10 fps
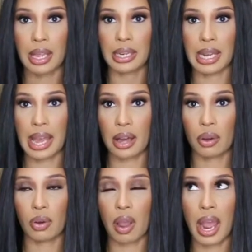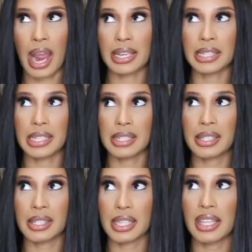Now, I did
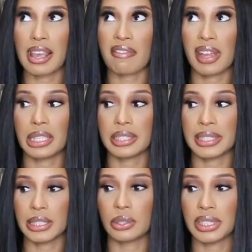see that Valentino